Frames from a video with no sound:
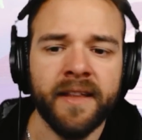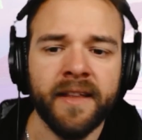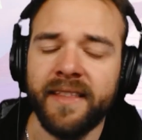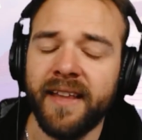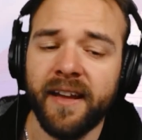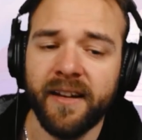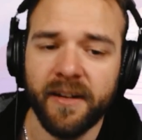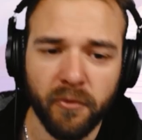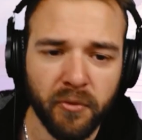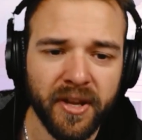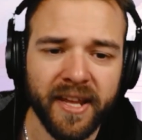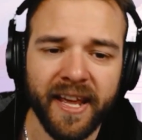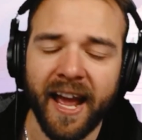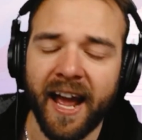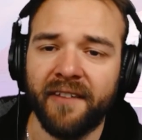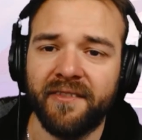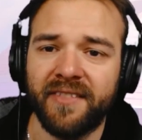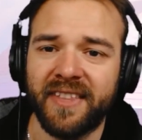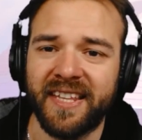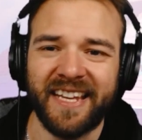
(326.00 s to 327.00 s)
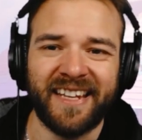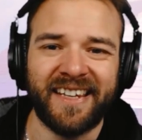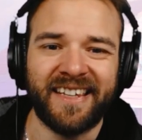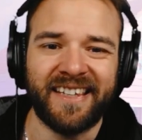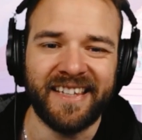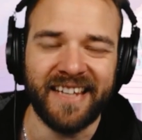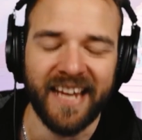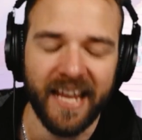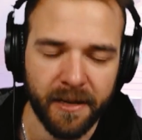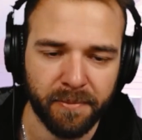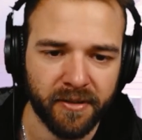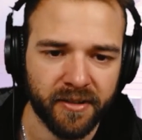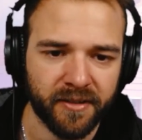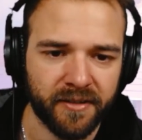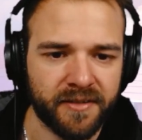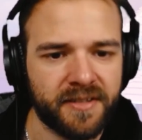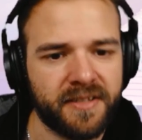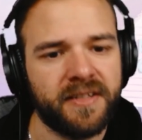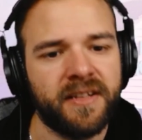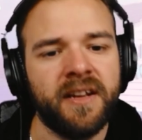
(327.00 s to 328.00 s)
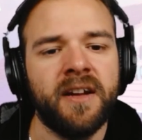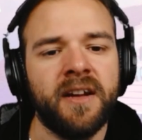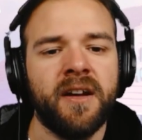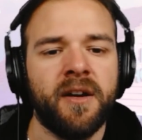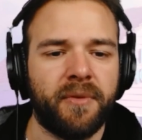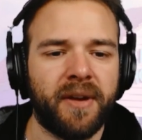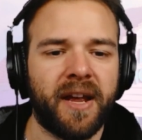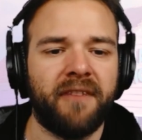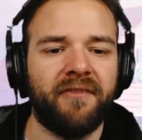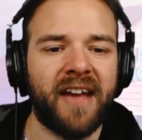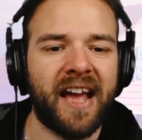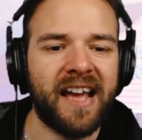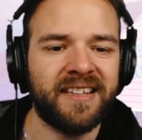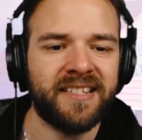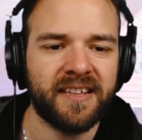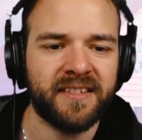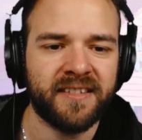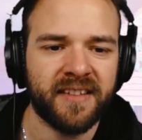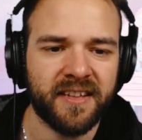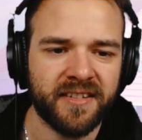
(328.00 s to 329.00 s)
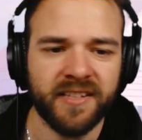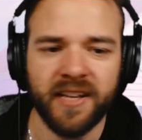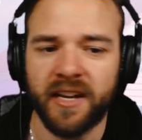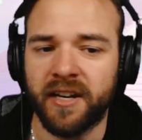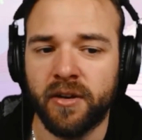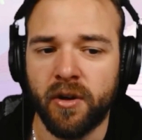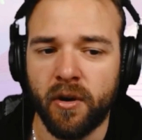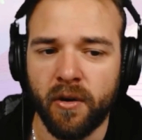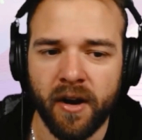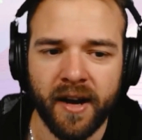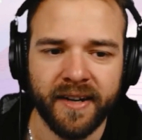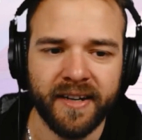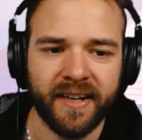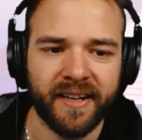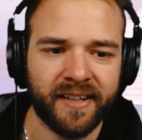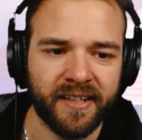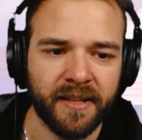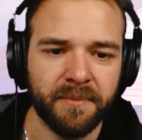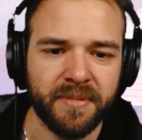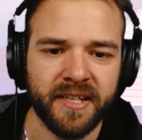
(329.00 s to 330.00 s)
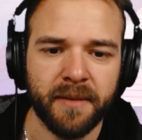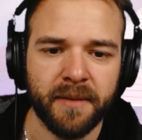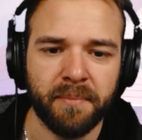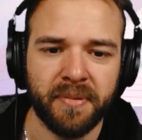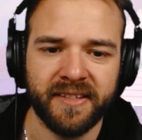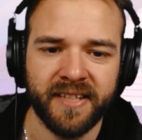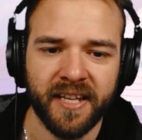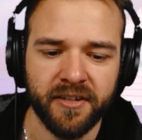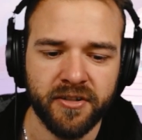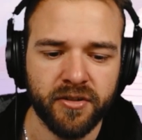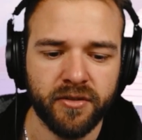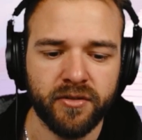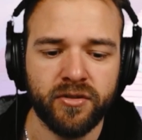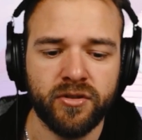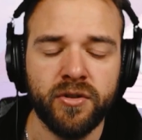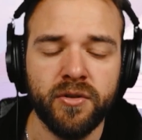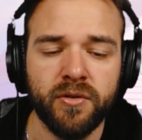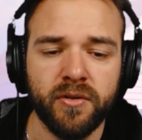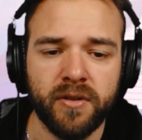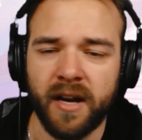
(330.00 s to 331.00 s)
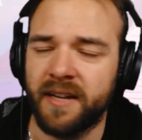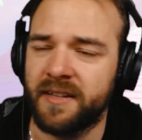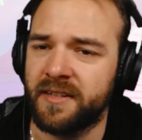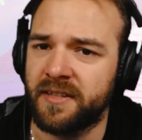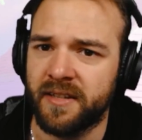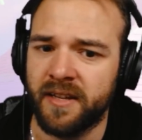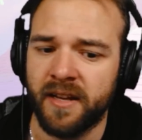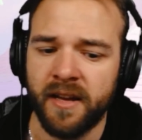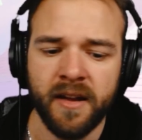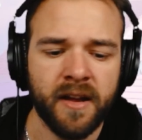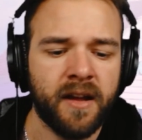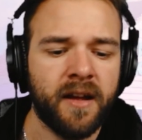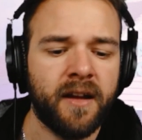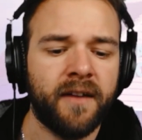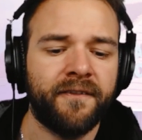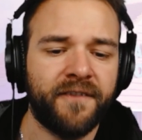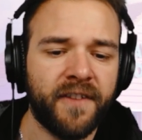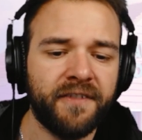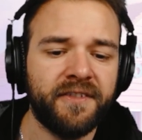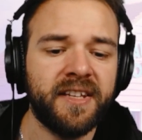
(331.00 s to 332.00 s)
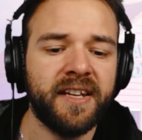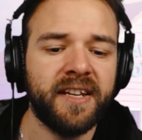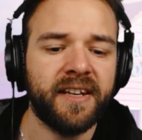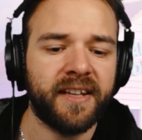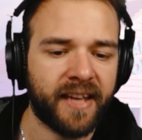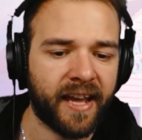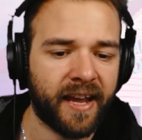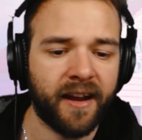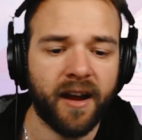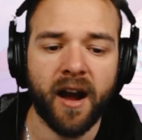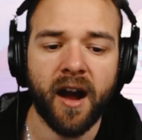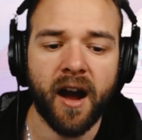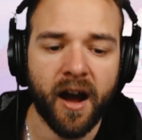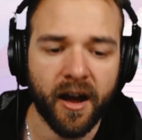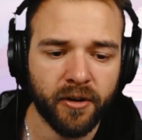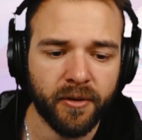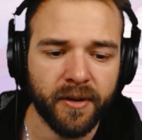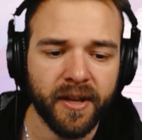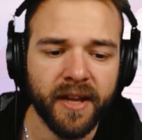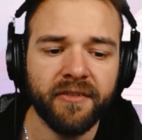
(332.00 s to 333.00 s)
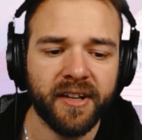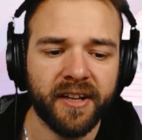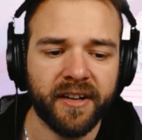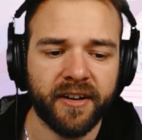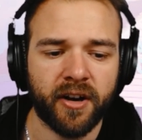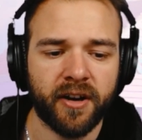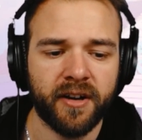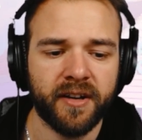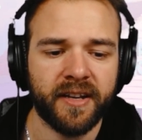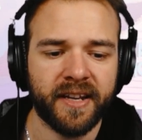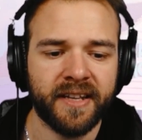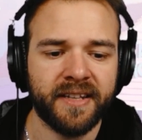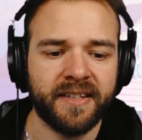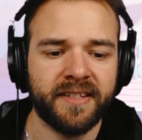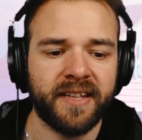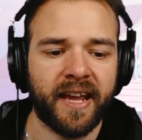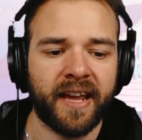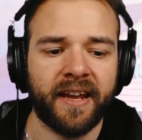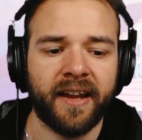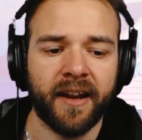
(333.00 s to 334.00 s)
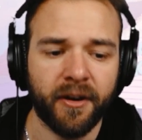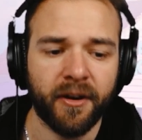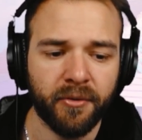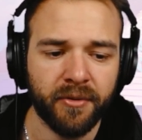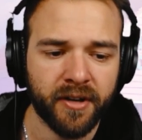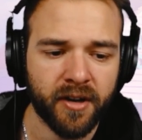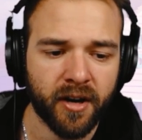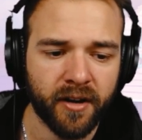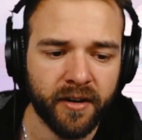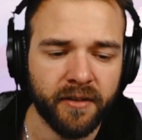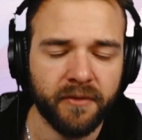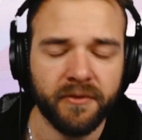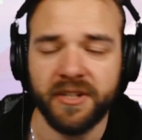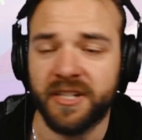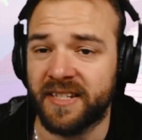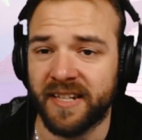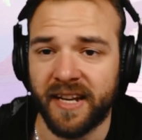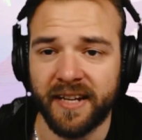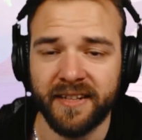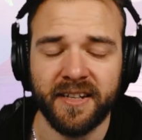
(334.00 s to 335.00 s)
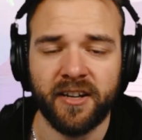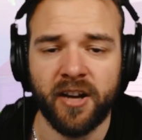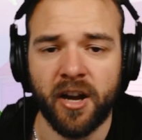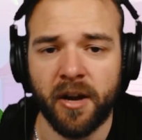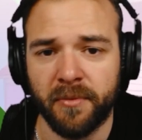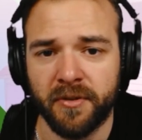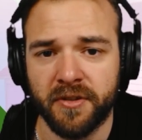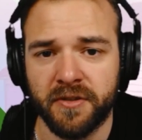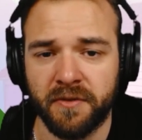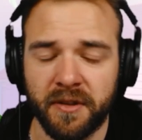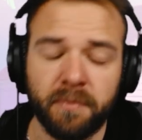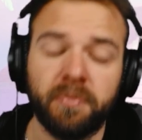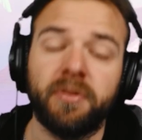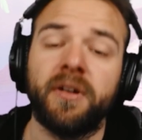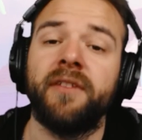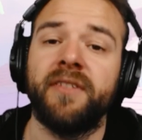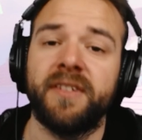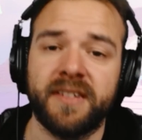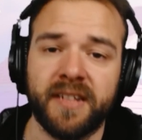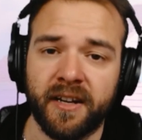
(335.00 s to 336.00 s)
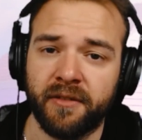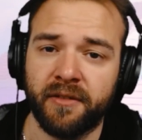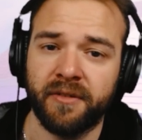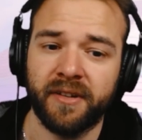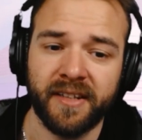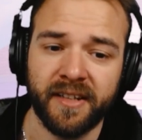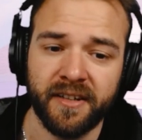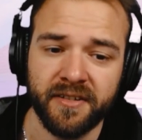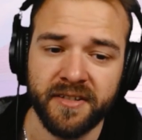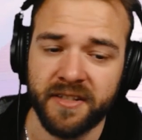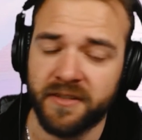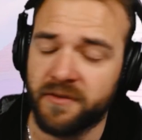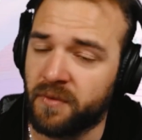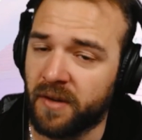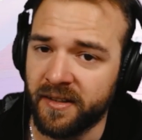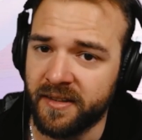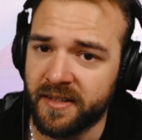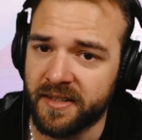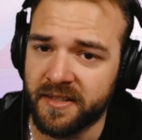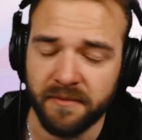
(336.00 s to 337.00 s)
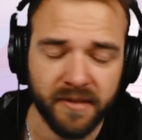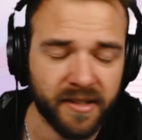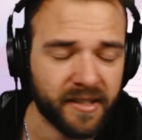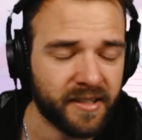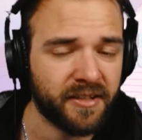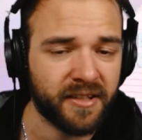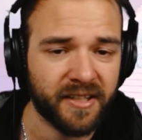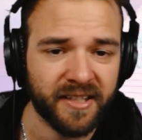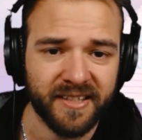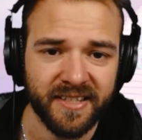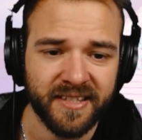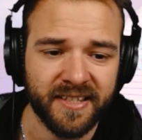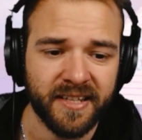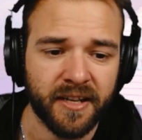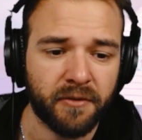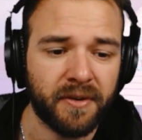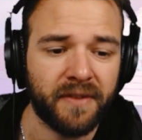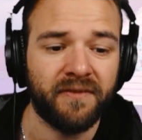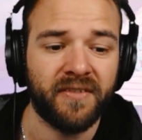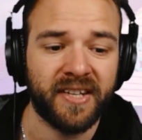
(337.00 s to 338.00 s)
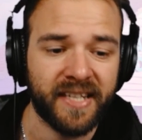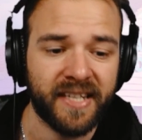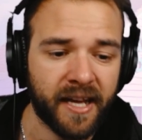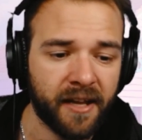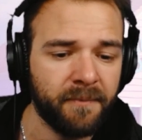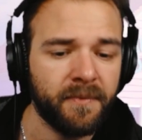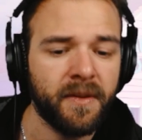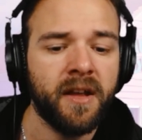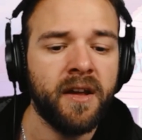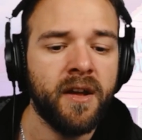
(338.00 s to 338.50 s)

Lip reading: Then we have the enablers. We have SS Sun Gohan glimpsing potential 2-cost 15k auto. If your lead card is a heroine card, which is nice, it combos with previous heroine leaders as well. Doesn't mean you need to stick with Videl.